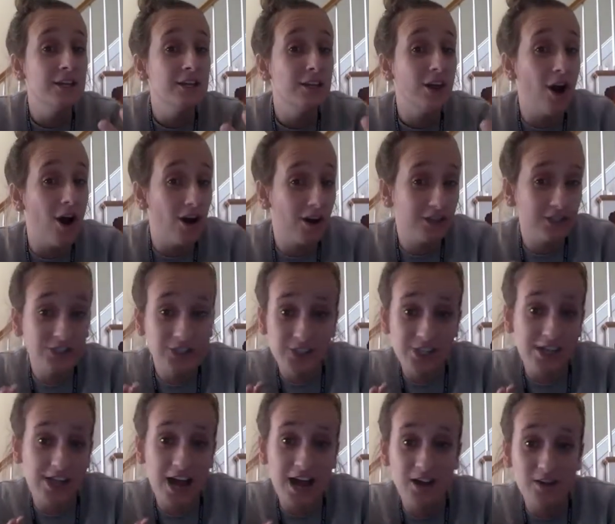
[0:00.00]
the
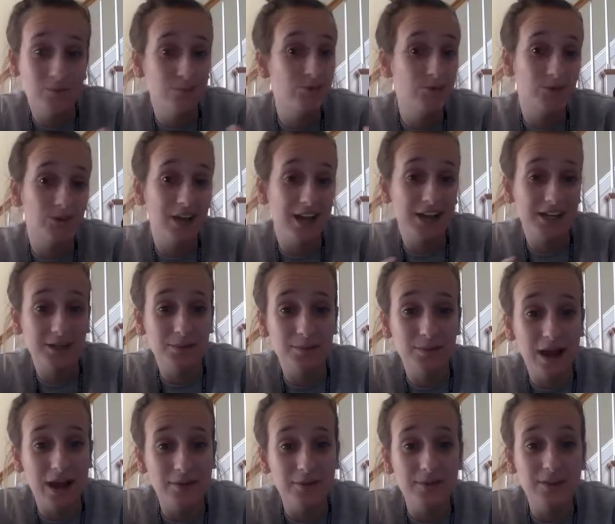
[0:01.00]
oxygen atoms will kind of
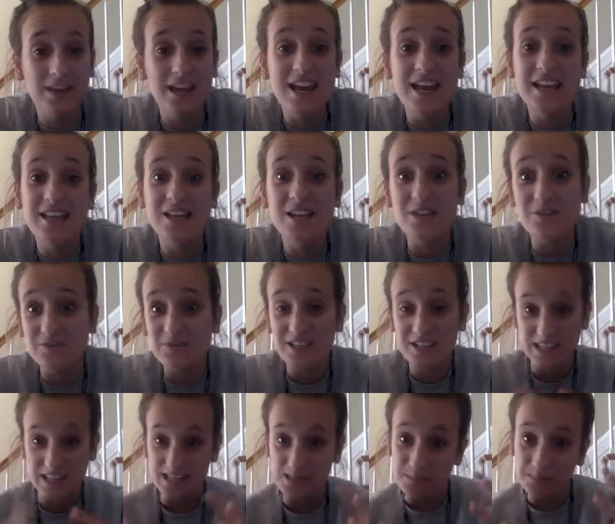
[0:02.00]
combine with it, and then you'll
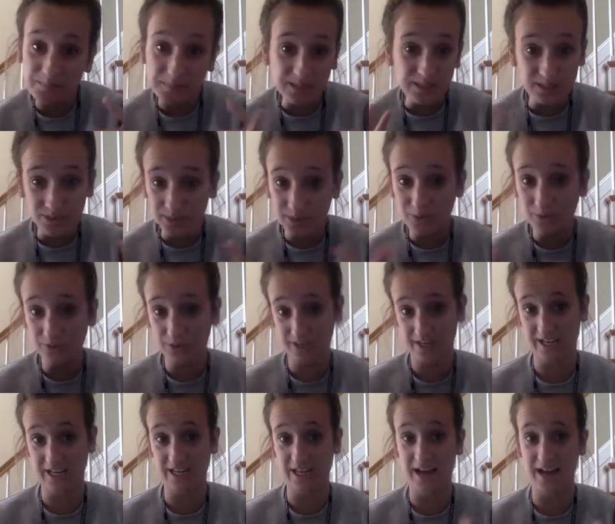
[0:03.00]
get this
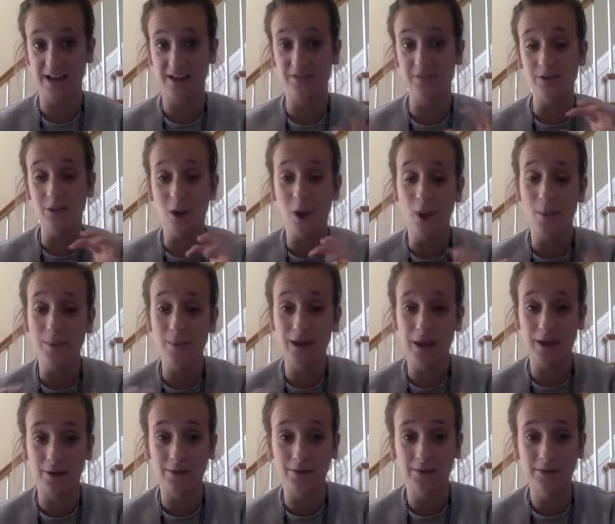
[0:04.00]
blue-green kind of
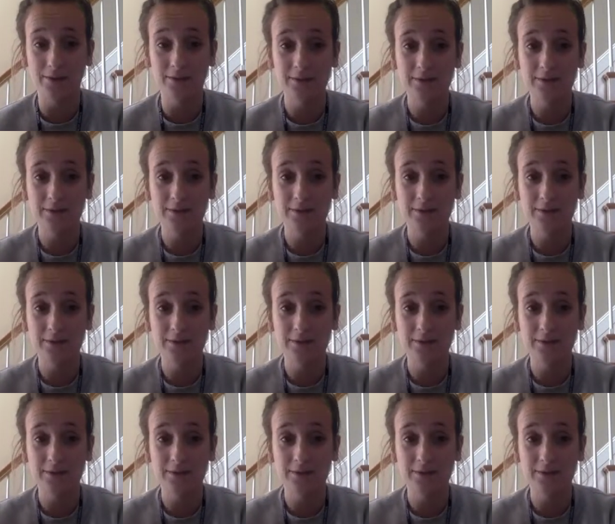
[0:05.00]
compound.